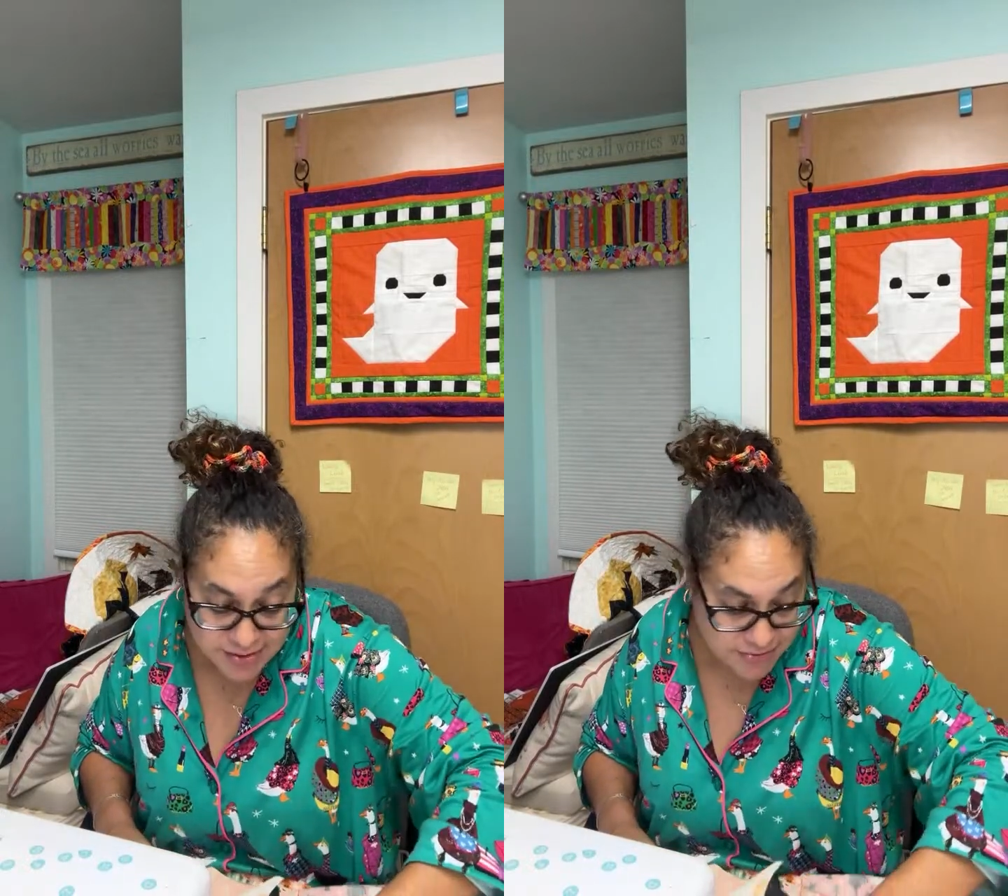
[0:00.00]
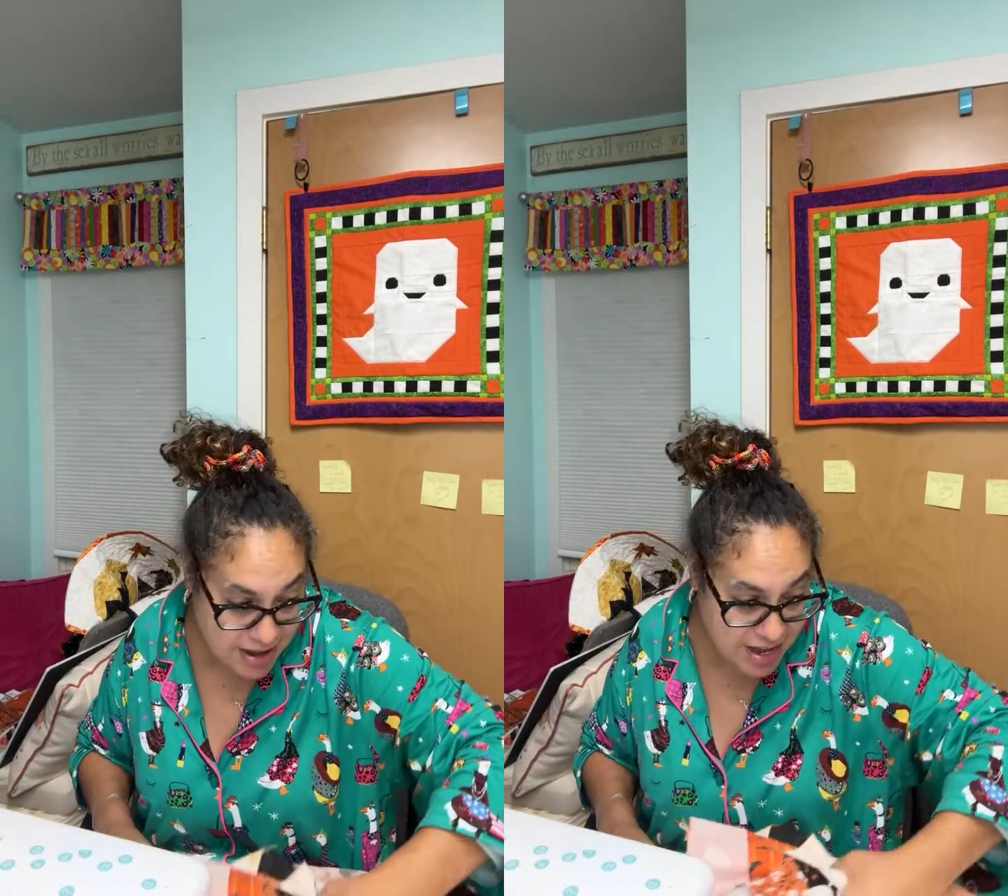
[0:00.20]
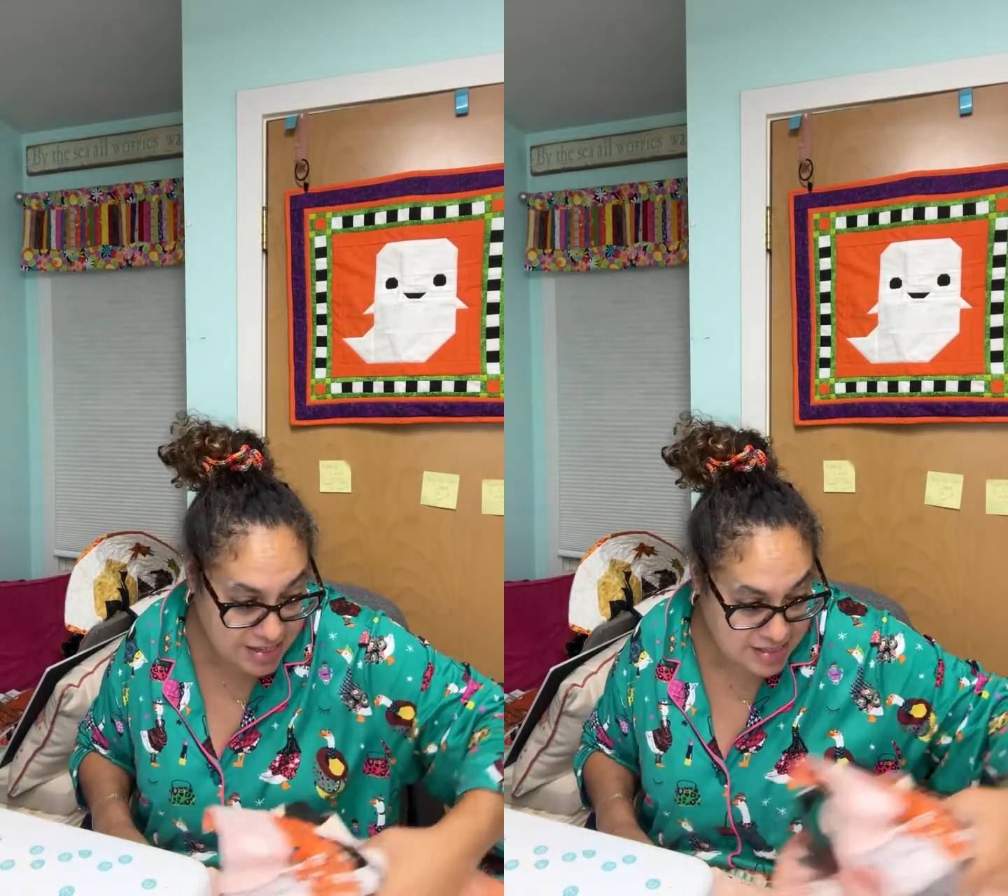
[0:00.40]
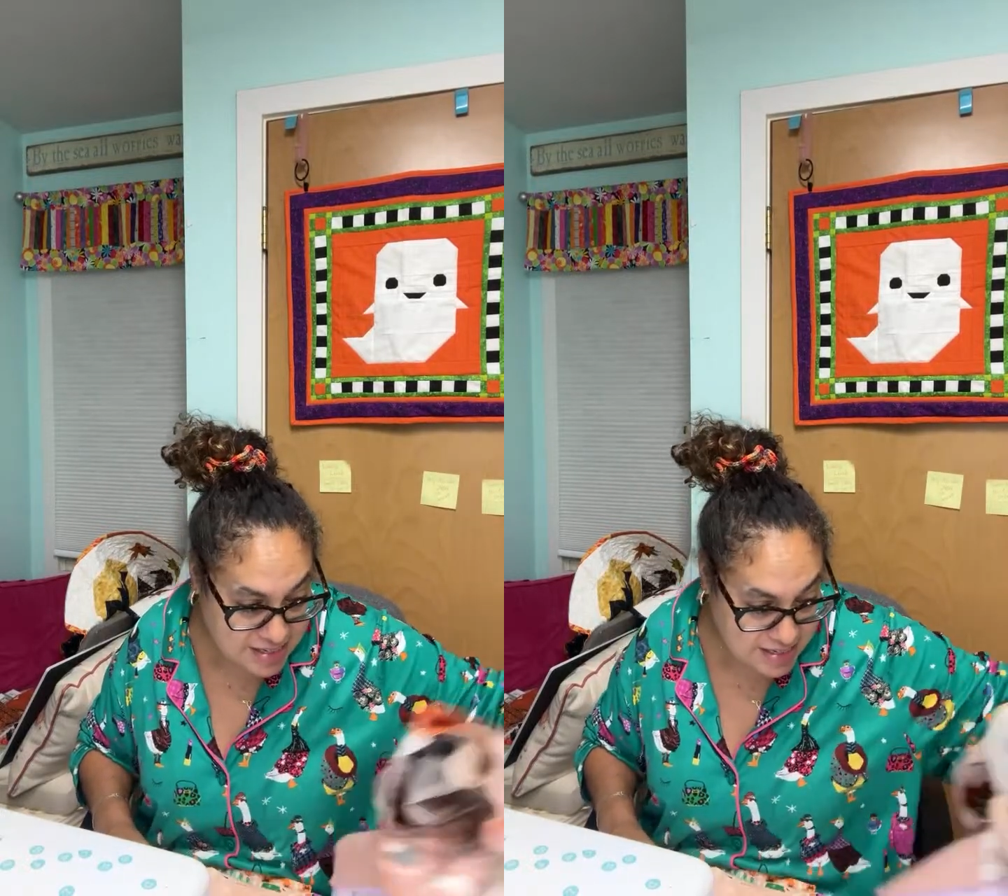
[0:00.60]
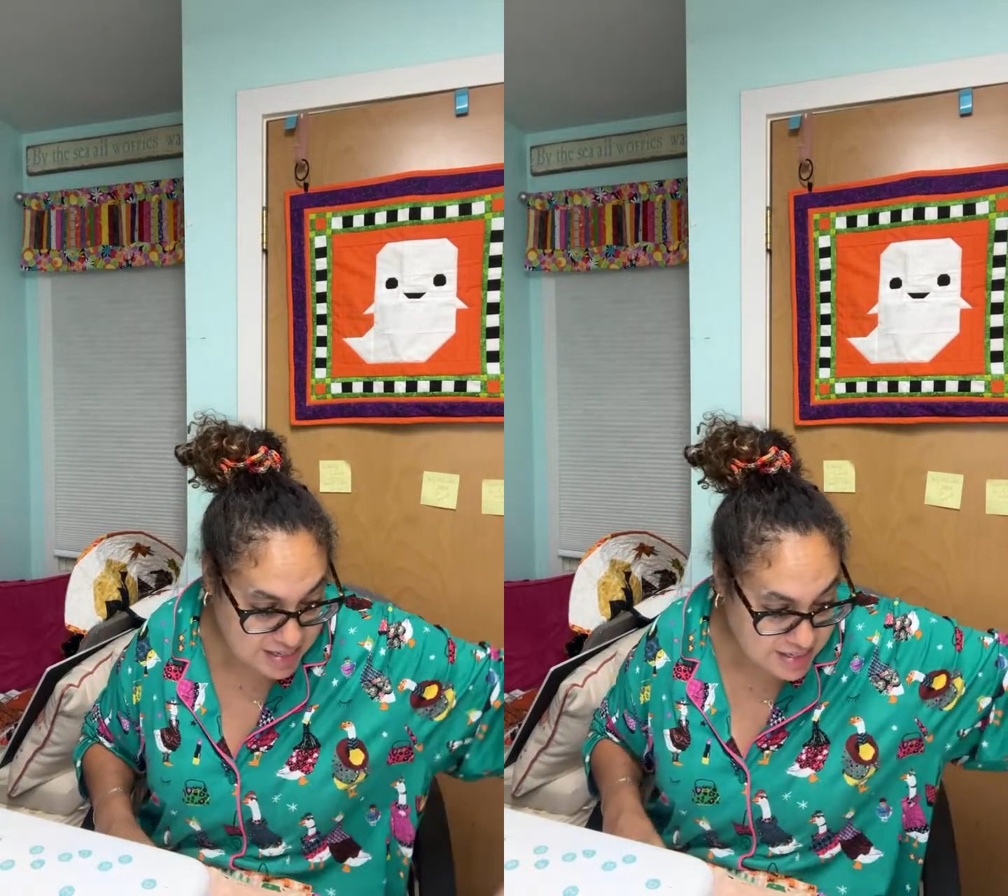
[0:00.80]
a fast
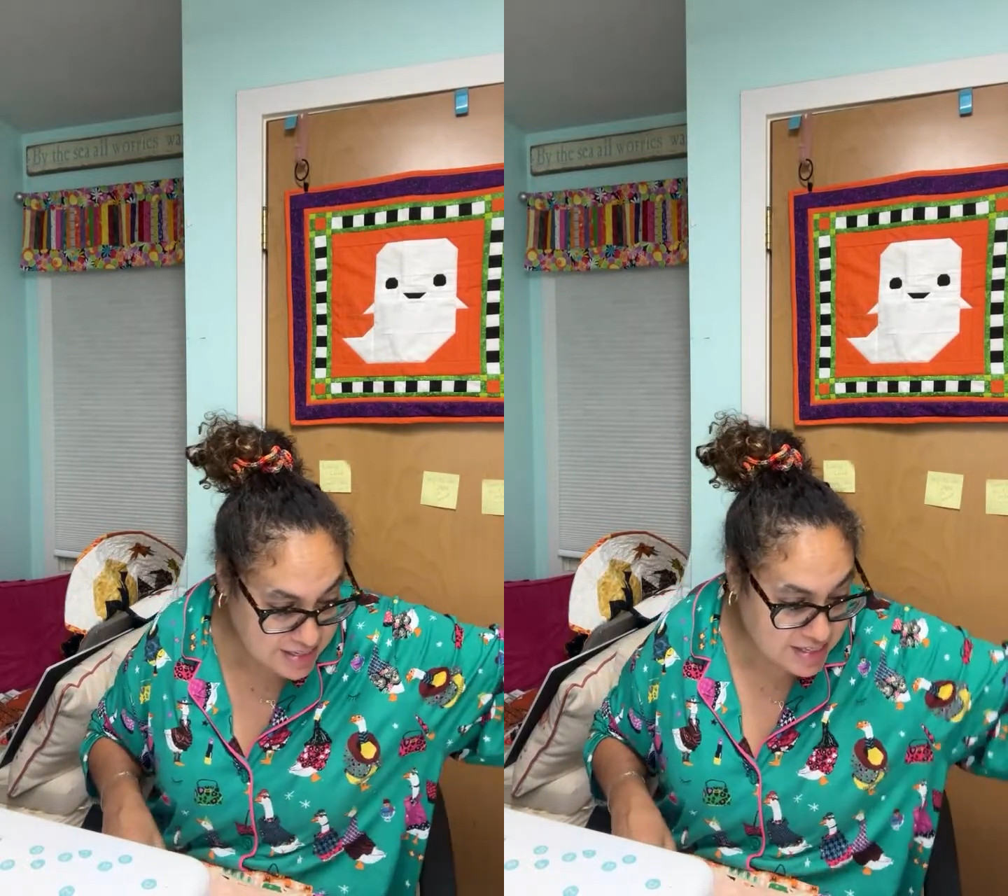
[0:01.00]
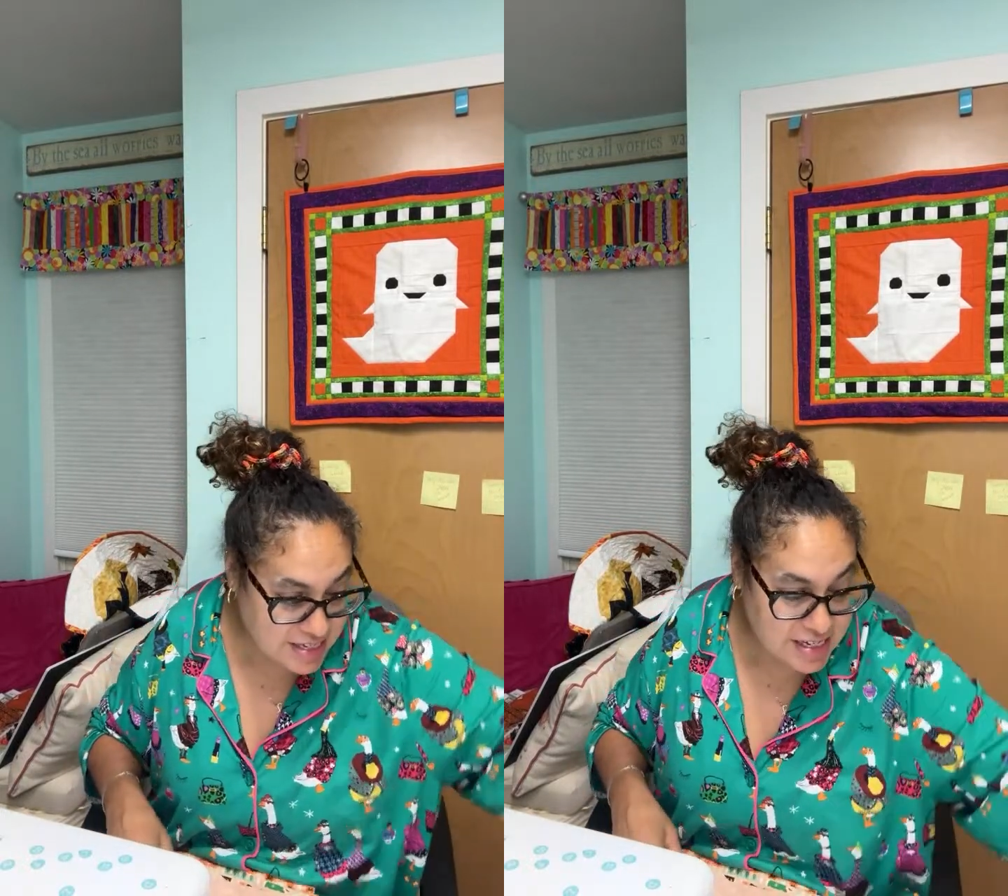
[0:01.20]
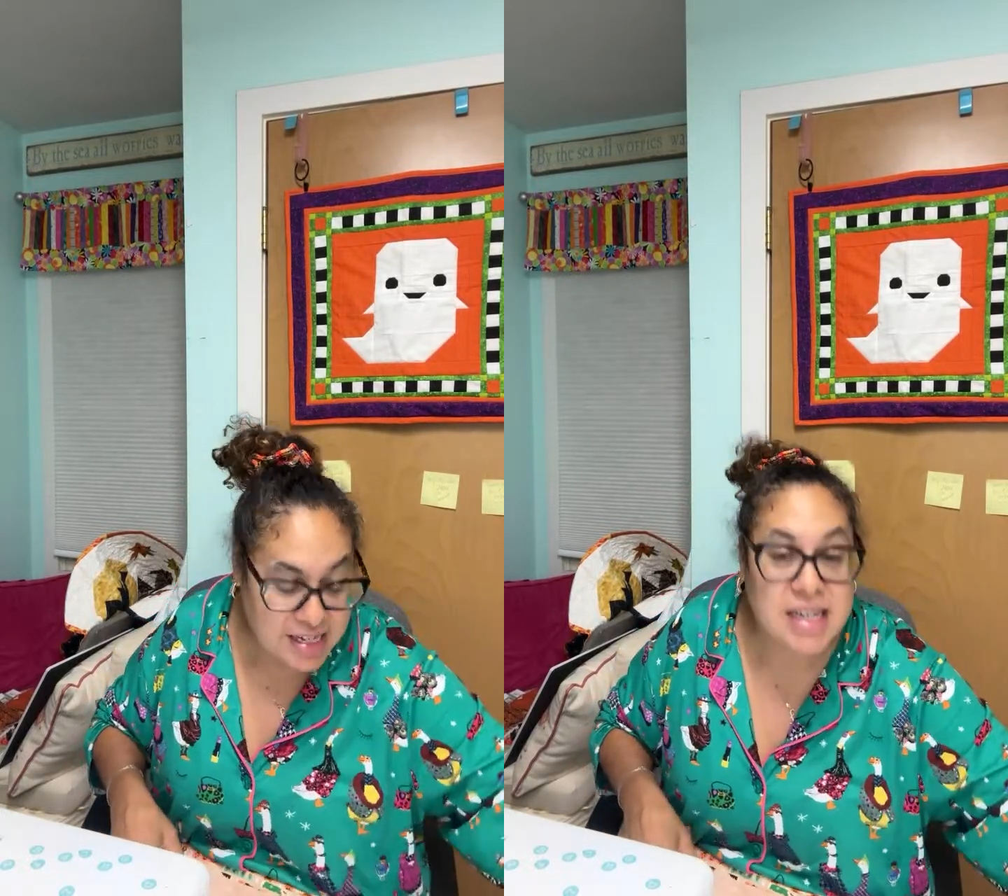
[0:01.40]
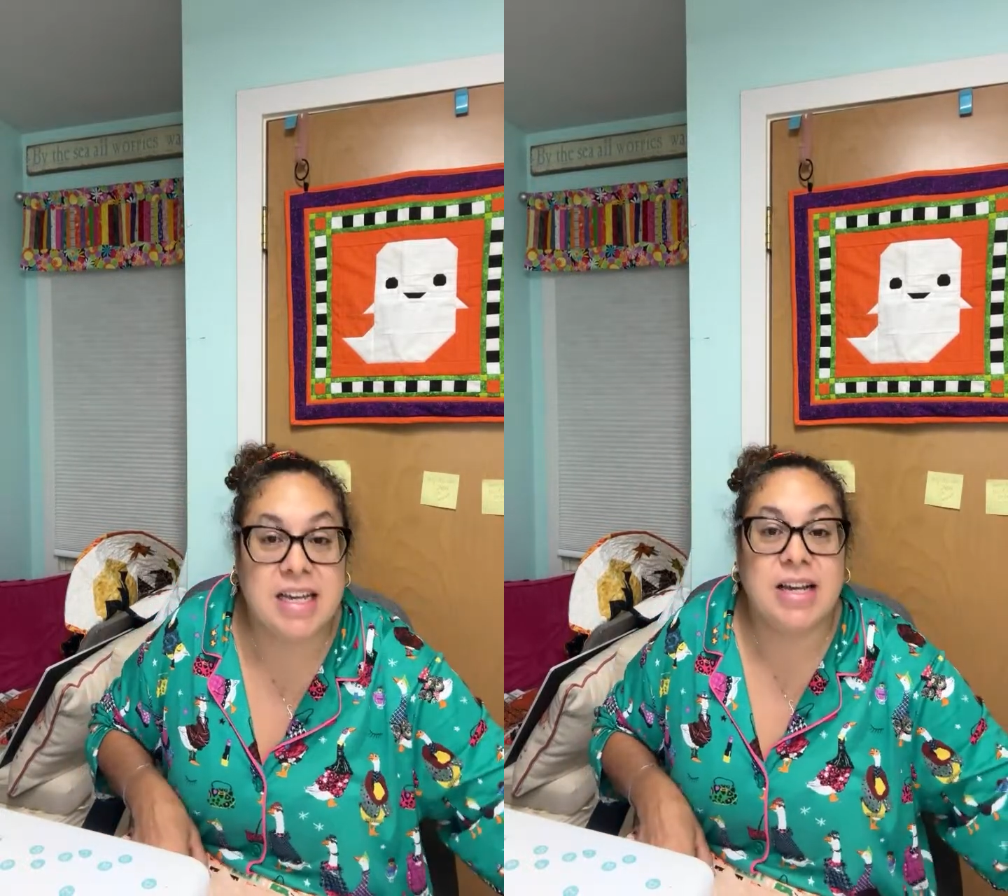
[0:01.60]
and easy,